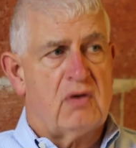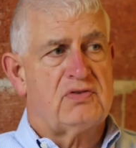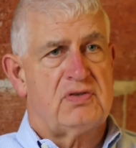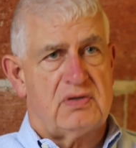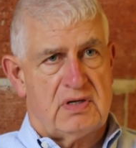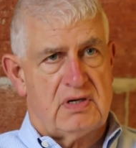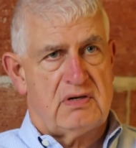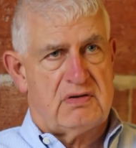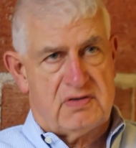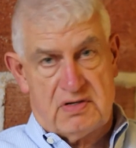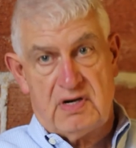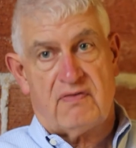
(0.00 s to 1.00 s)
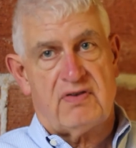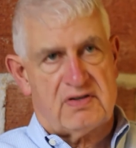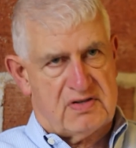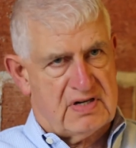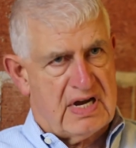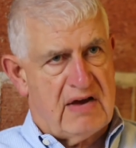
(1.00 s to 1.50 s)
onto a
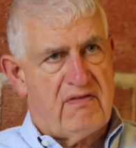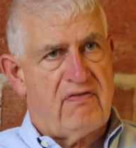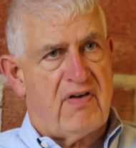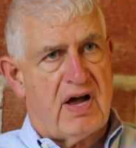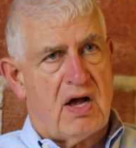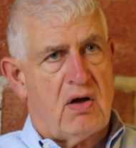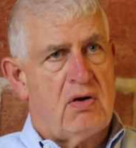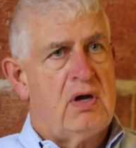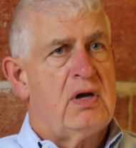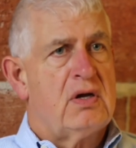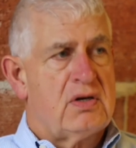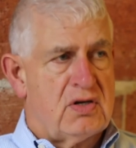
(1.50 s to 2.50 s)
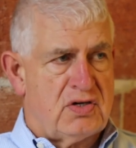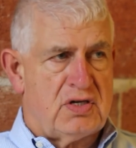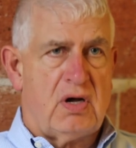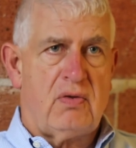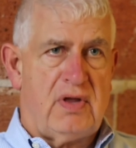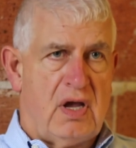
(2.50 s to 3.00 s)
different saved file to
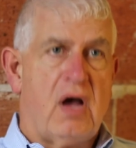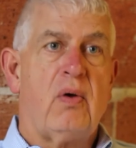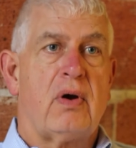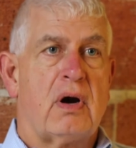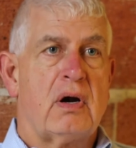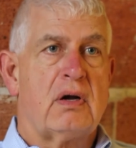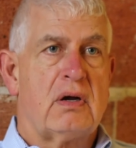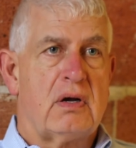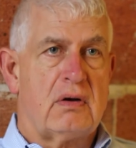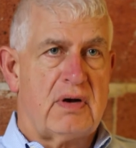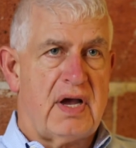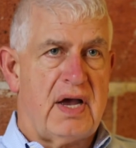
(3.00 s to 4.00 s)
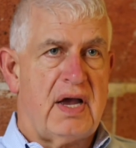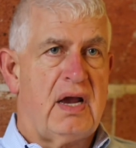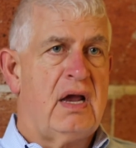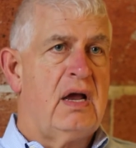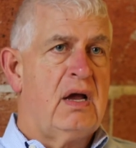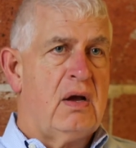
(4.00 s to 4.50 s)
show the owner,
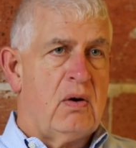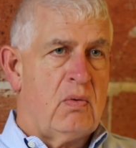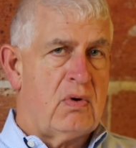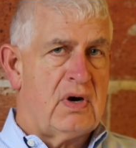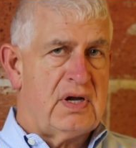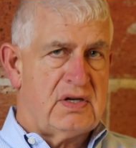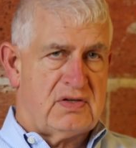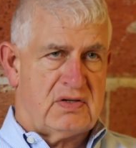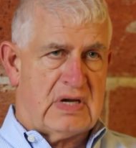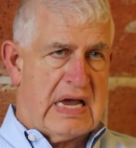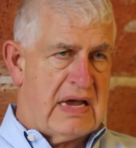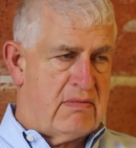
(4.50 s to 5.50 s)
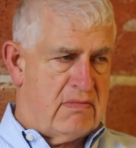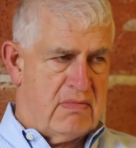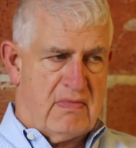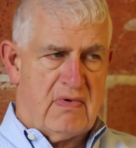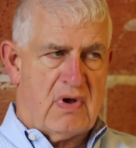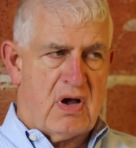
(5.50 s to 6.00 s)
okay? Whereas i
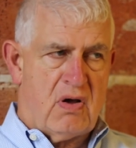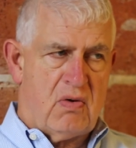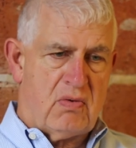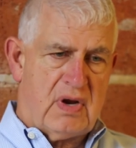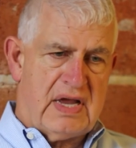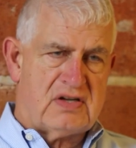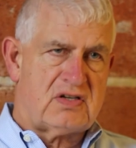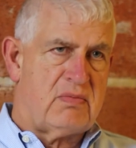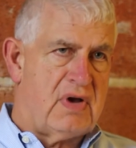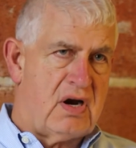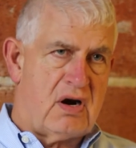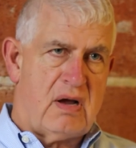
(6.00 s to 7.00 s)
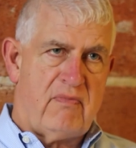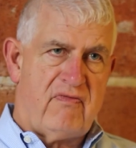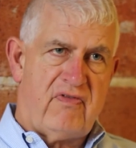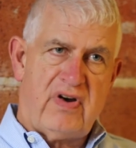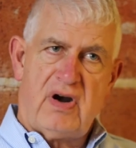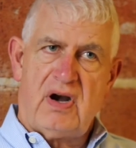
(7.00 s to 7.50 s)
on estimator,
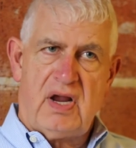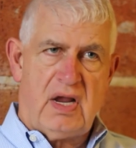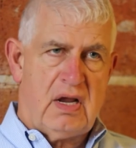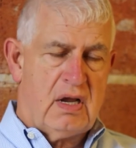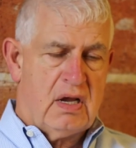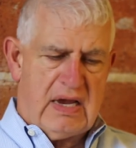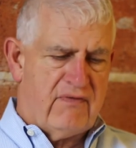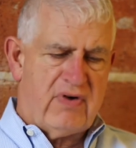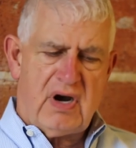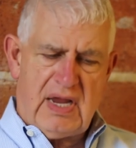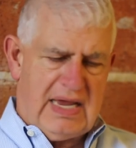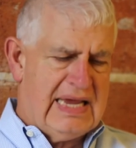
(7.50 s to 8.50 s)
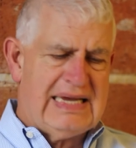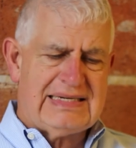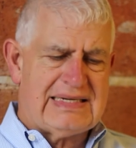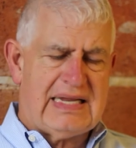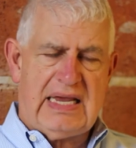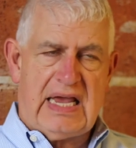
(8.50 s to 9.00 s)
I'm very, very
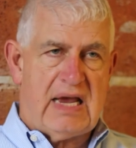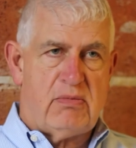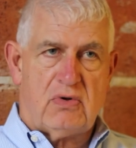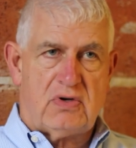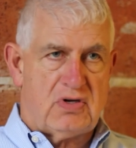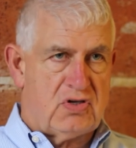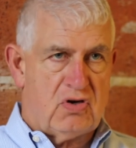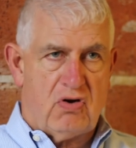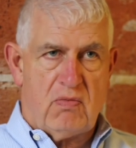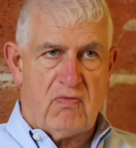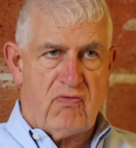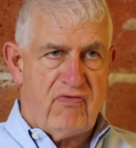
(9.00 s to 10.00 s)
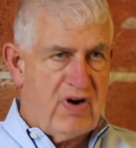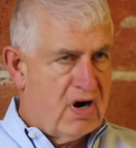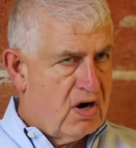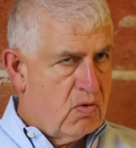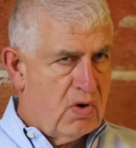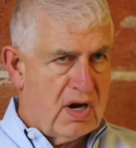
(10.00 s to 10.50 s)
easily able to show them
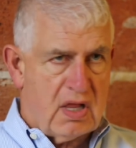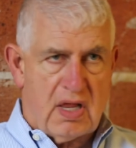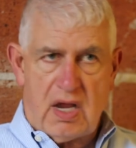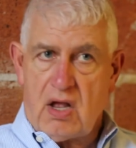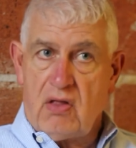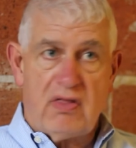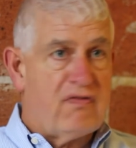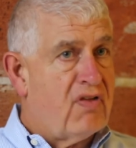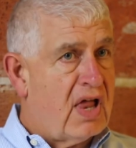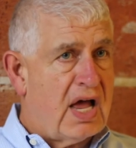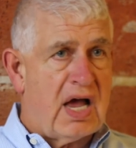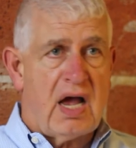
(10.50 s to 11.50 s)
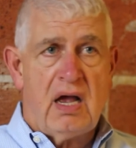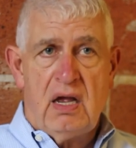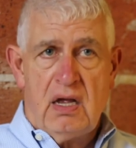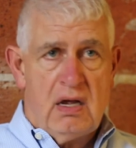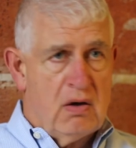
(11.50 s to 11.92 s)
very quickly on the fly,